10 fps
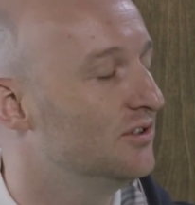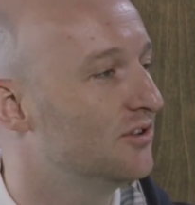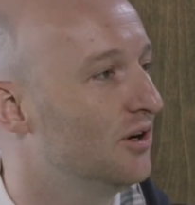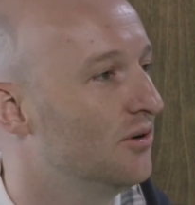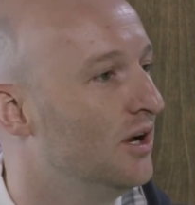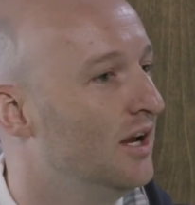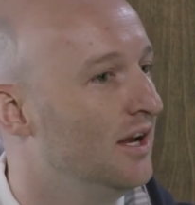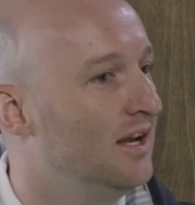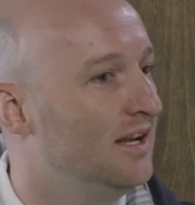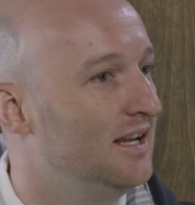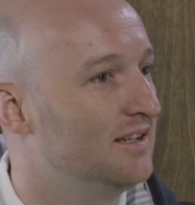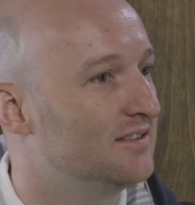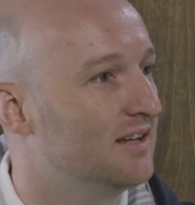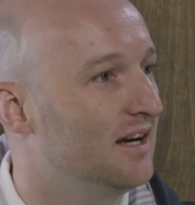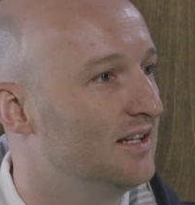So it
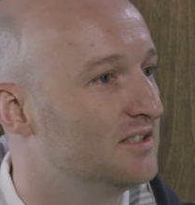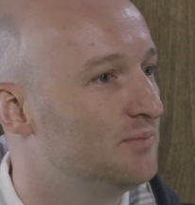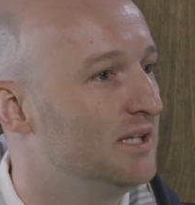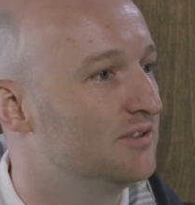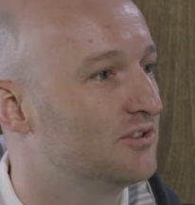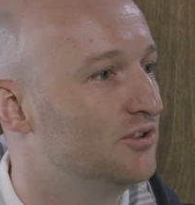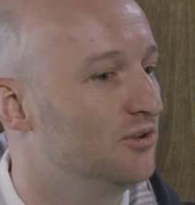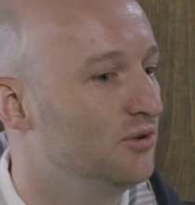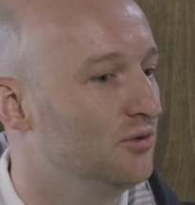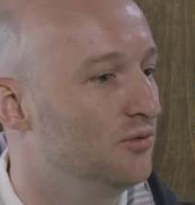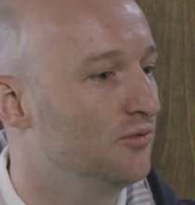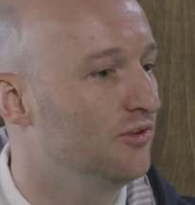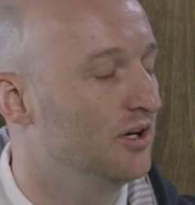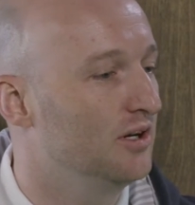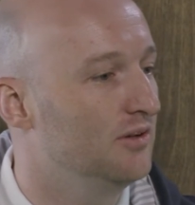speaks to
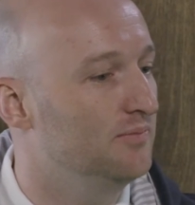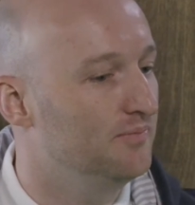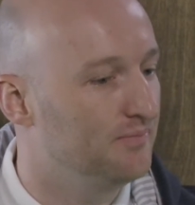the